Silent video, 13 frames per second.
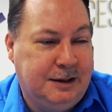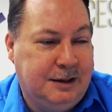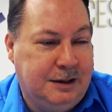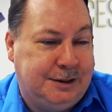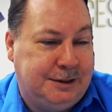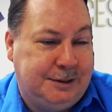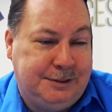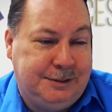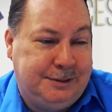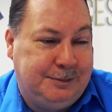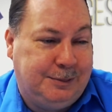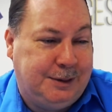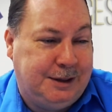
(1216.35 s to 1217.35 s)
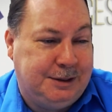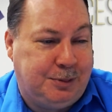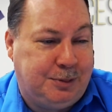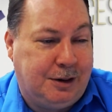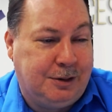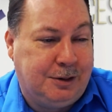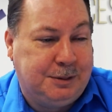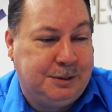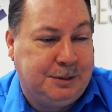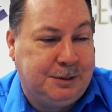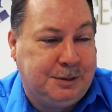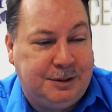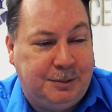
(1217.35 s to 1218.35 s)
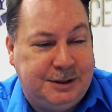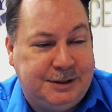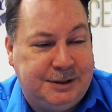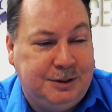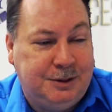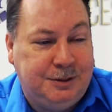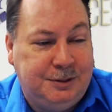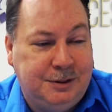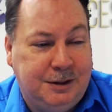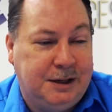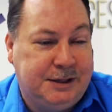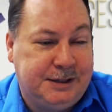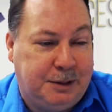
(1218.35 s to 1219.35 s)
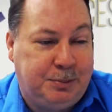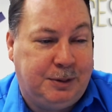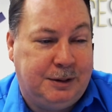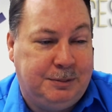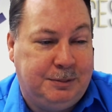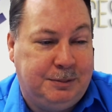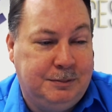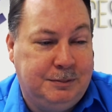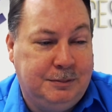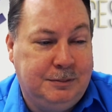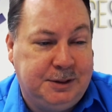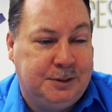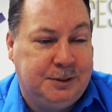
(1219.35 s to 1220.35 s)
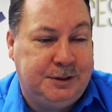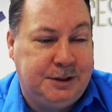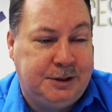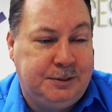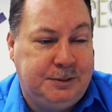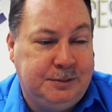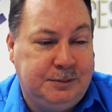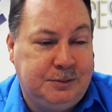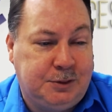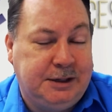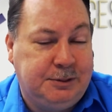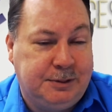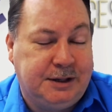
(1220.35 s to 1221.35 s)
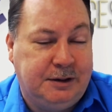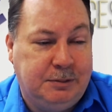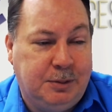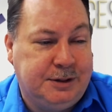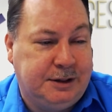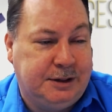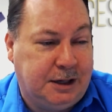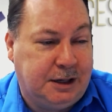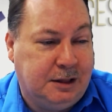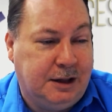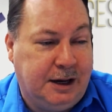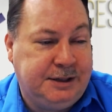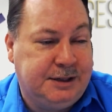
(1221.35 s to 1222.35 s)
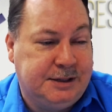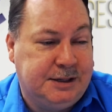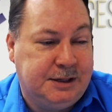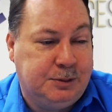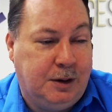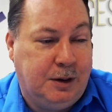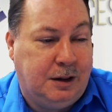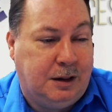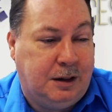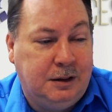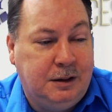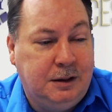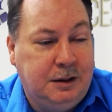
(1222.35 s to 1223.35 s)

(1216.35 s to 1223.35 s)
Again, with these progress bills, sometimes you need a separate schedule to track these receivables and the collections as well.